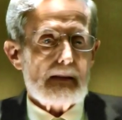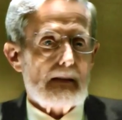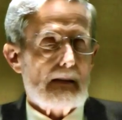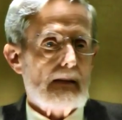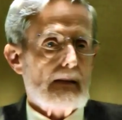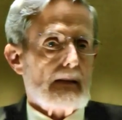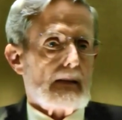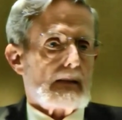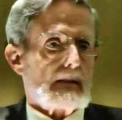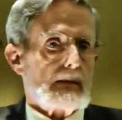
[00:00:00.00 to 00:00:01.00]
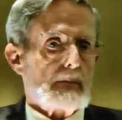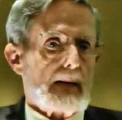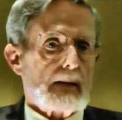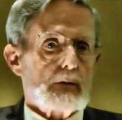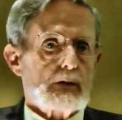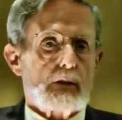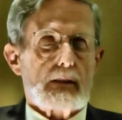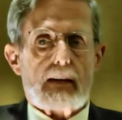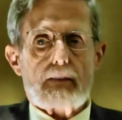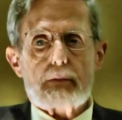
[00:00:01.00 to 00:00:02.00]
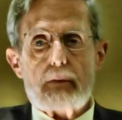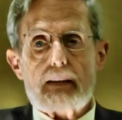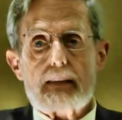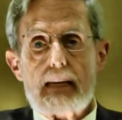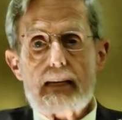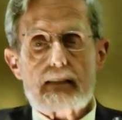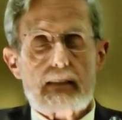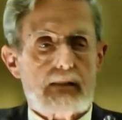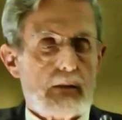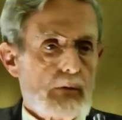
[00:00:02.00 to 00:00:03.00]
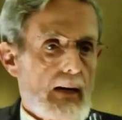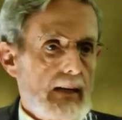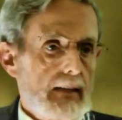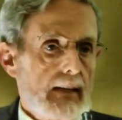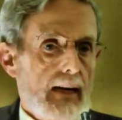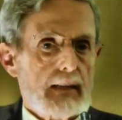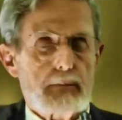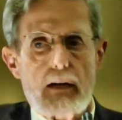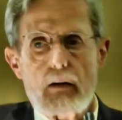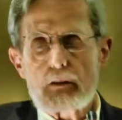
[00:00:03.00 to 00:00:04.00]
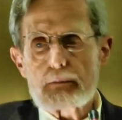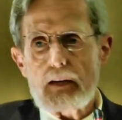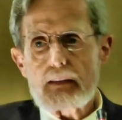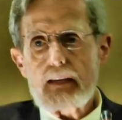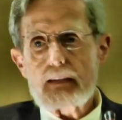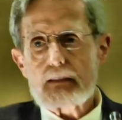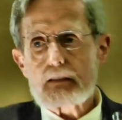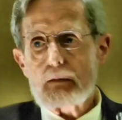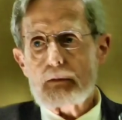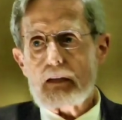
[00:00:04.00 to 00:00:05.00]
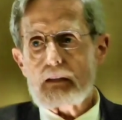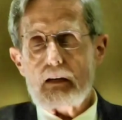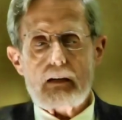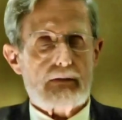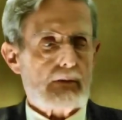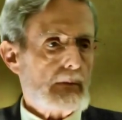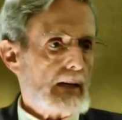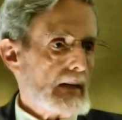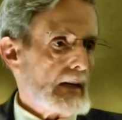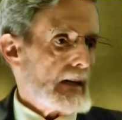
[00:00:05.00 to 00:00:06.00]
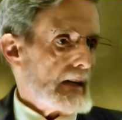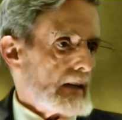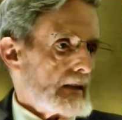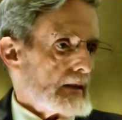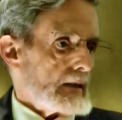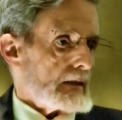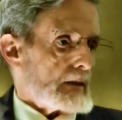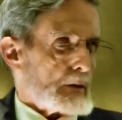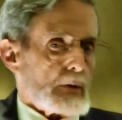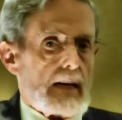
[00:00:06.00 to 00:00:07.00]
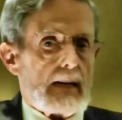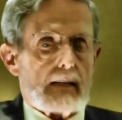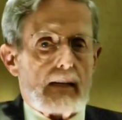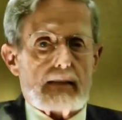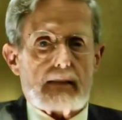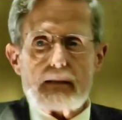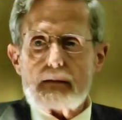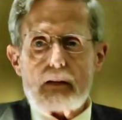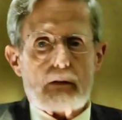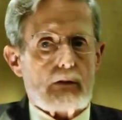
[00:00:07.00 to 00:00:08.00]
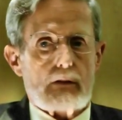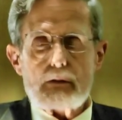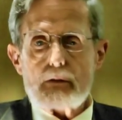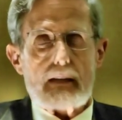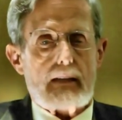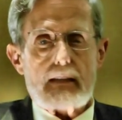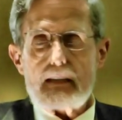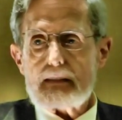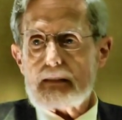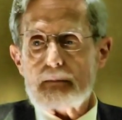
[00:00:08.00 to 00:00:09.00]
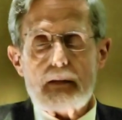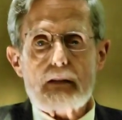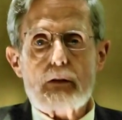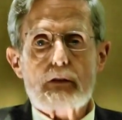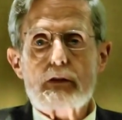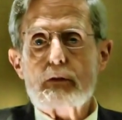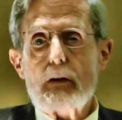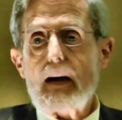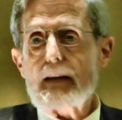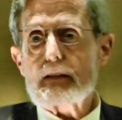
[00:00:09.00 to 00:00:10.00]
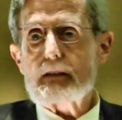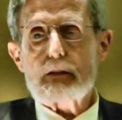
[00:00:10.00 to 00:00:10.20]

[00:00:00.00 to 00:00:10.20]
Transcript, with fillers: the the man who was looking after my thesis to write, he asked me how is my thesis coming along for my degree, and I said I'm not going to do any thesis. I'm not going to do either